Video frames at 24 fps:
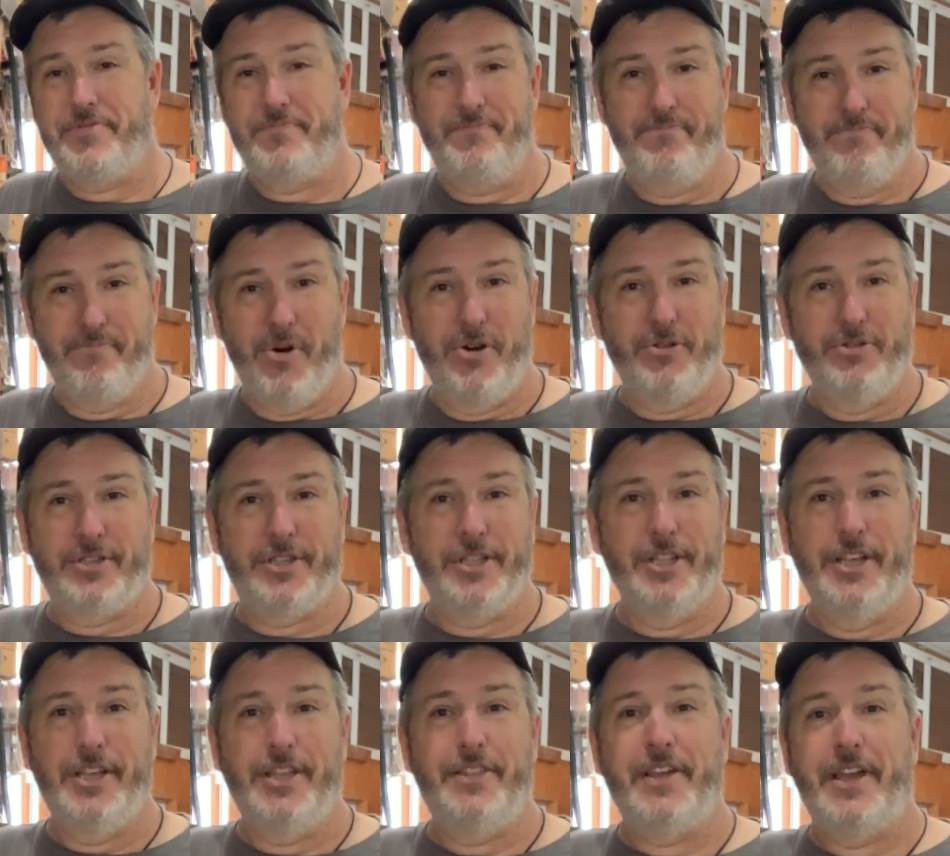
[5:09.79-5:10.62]

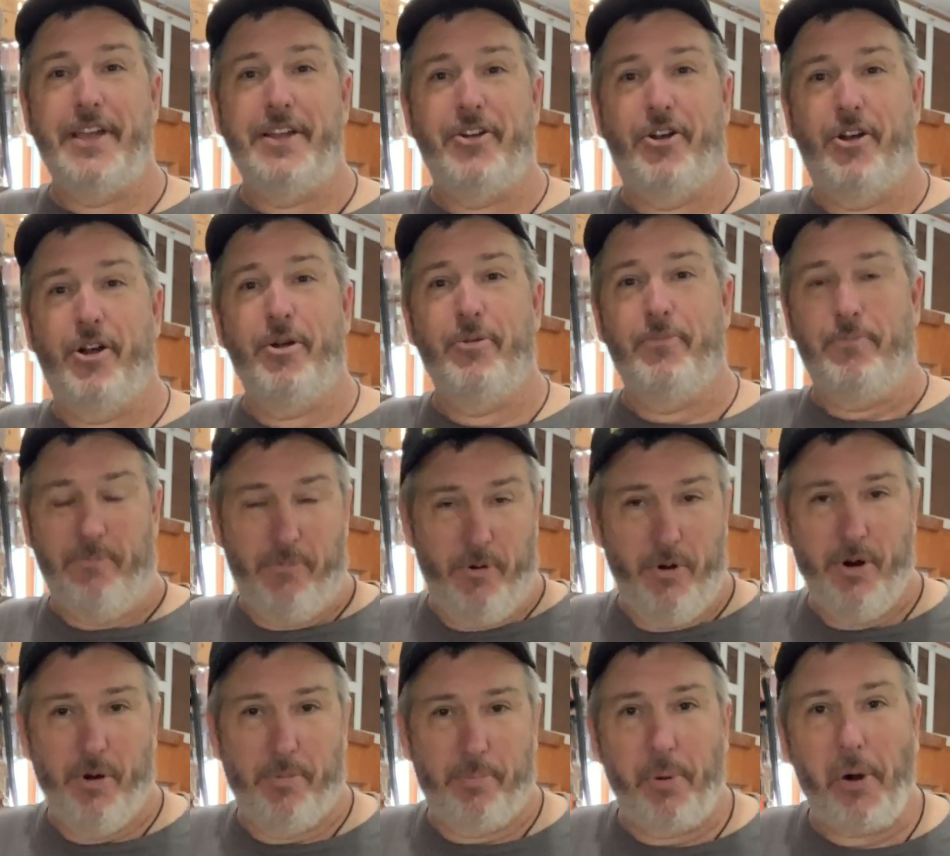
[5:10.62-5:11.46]
Mostly they are
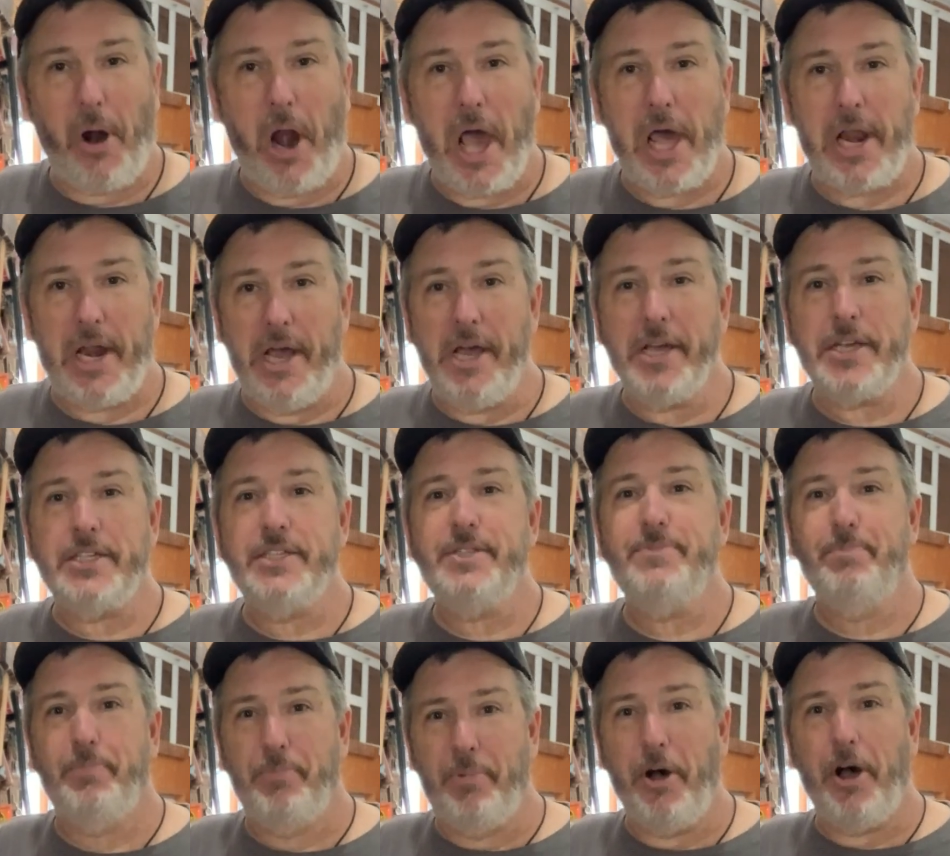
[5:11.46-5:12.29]
real
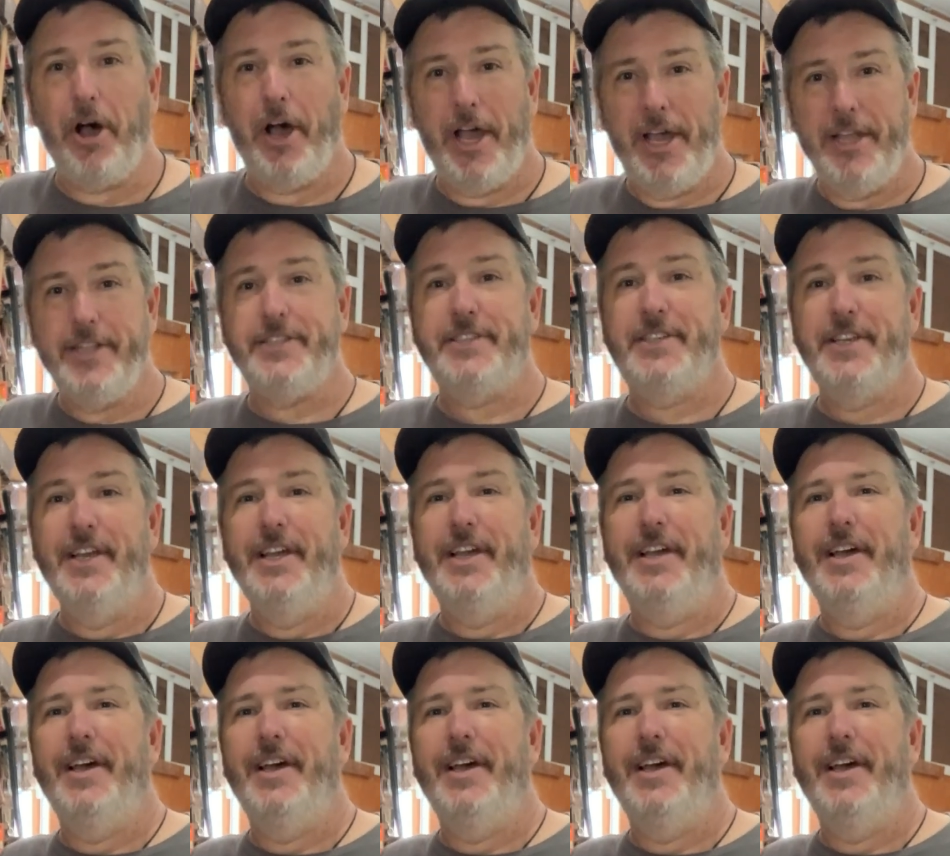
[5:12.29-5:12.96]
products, but